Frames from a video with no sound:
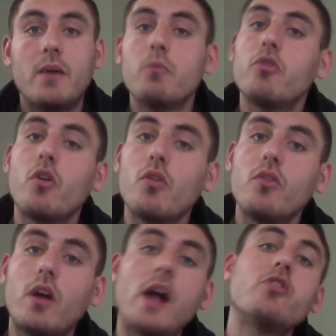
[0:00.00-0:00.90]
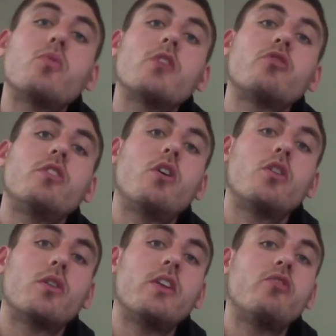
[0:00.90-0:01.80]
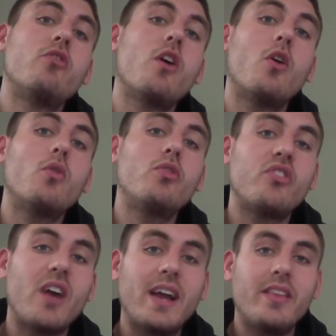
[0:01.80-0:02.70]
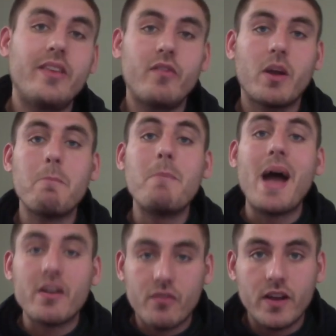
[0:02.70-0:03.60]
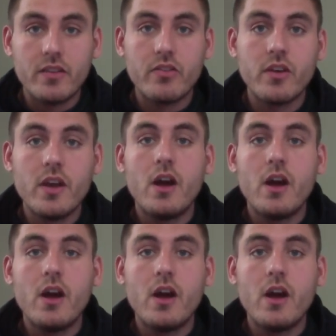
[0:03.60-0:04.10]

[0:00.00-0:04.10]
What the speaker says: So I just want you to know there is no scientific benefit